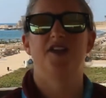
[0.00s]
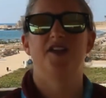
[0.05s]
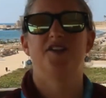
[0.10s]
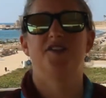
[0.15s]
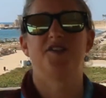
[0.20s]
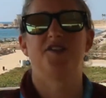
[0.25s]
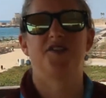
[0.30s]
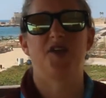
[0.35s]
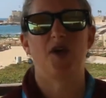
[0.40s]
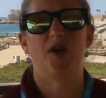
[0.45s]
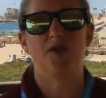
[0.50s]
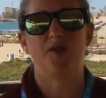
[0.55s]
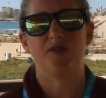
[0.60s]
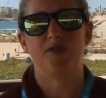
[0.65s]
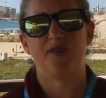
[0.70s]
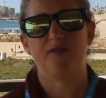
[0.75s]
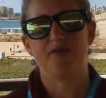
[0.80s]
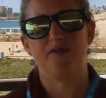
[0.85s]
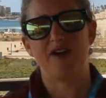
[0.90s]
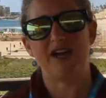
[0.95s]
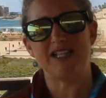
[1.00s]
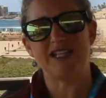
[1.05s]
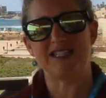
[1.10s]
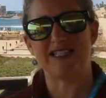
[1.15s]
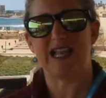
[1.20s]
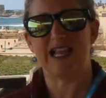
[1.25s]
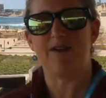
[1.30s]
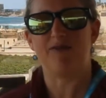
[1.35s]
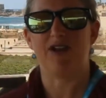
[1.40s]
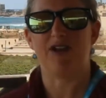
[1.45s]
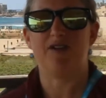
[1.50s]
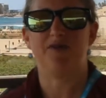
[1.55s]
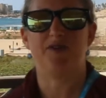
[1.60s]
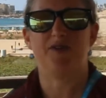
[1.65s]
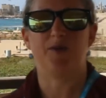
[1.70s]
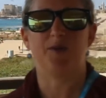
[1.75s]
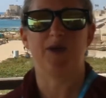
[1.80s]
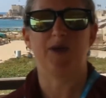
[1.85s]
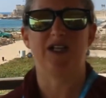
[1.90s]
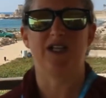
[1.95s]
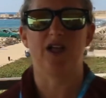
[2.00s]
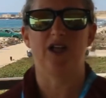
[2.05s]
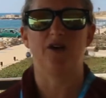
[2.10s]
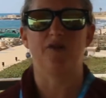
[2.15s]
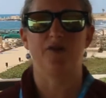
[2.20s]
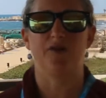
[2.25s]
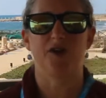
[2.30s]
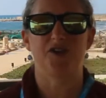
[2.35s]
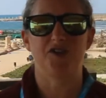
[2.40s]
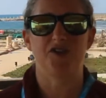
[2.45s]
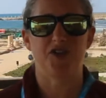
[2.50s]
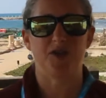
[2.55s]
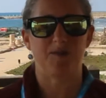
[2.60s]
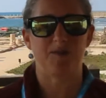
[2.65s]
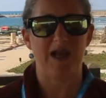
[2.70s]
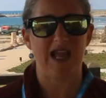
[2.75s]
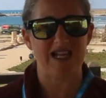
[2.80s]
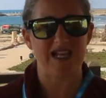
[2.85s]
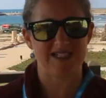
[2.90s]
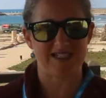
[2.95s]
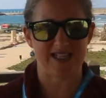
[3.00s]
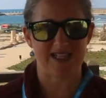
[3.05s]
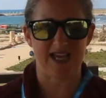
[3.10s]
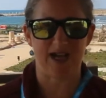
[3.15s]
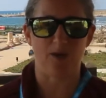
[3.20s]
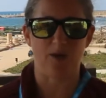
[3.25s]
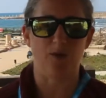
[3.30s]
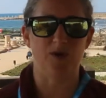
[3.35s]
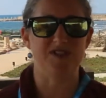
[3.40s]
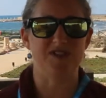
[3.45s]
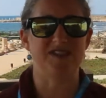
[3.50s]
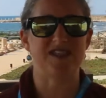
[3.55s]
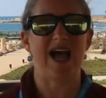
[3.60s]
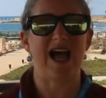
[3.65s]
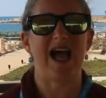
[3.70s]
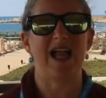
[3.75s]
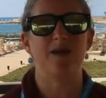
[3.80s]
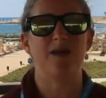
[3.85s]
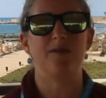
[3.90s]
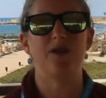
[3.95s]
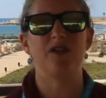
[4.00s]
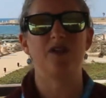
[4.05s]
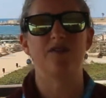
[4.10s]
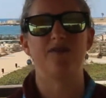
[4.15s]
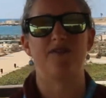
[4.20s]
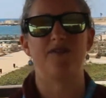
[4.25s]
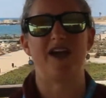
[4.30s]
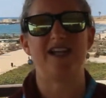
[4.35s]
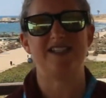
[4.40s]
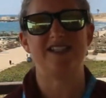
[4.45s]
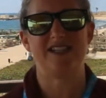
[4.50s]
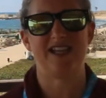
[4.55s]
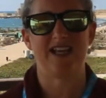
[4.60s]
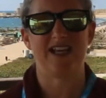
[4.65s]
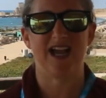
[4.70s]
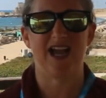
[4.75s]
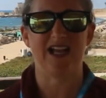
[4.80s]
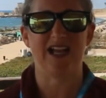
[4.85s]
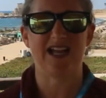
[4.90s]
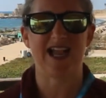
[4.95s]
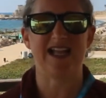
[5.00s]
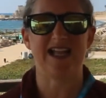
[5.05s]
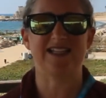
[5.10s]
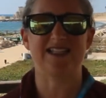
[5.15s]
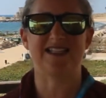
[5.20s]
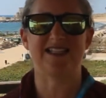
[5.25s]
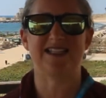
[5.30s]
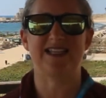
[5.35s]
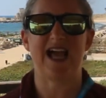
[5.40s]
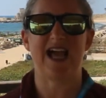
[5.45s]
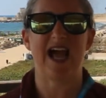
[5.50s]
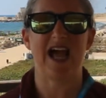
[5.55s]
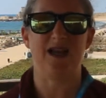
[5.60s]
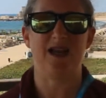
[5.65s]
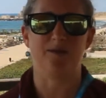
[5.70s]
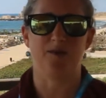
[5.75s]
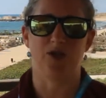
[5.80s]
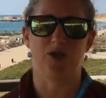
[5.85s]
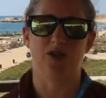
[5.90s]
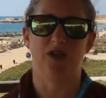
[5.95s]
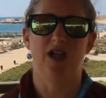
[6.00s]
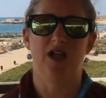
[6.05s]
So the first level, if you will, of what took place here was animal fighting against animal.